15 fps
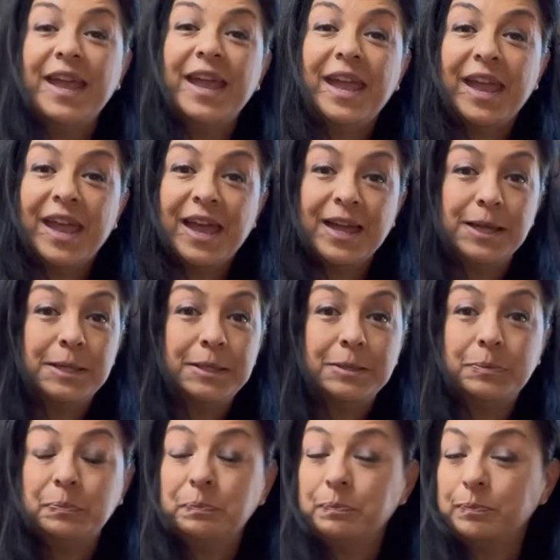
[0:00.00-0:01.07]

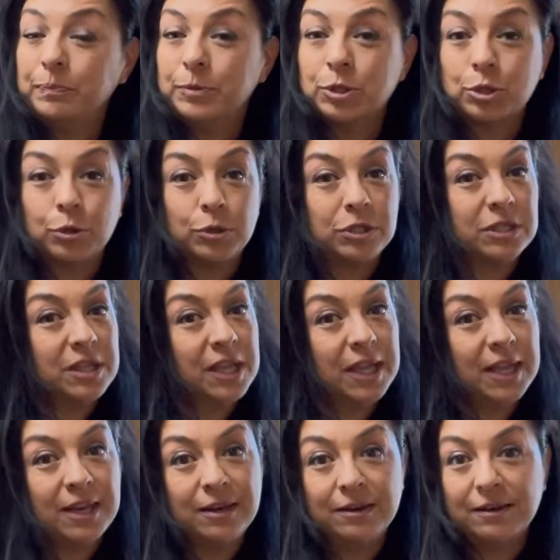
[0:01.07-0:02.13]
and search
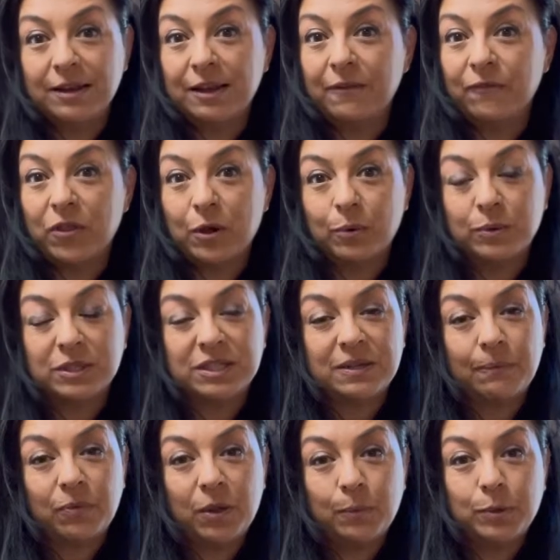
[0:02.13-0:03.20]
then if there was
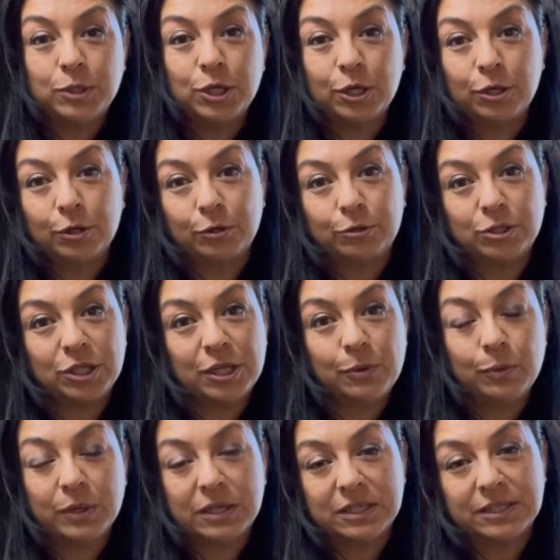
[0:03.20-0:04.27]
something particular she
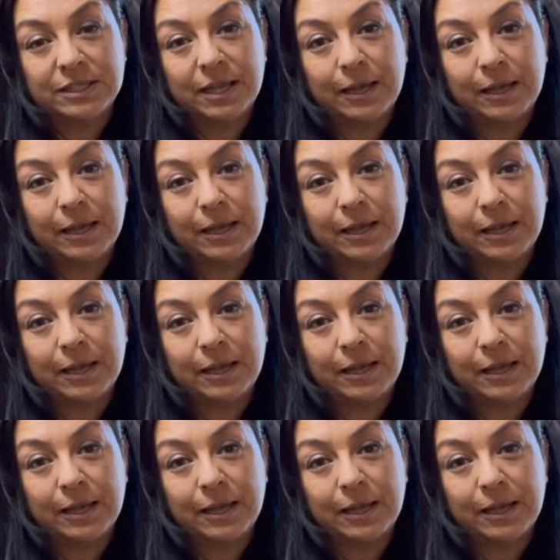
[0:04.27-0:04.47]
was